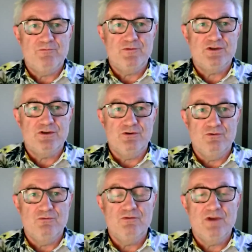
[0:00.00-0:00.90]

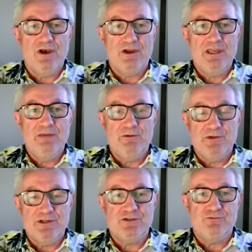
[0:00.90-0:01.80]
to keep the
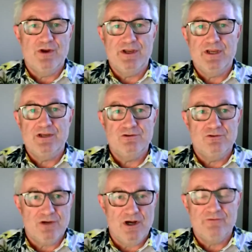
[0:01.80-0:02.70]
business running, to
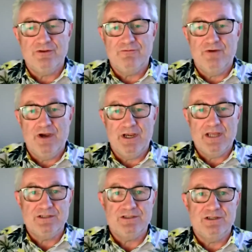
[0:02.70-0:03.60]
look after the
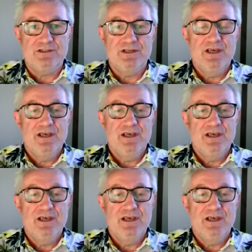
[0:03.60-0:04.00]
finances.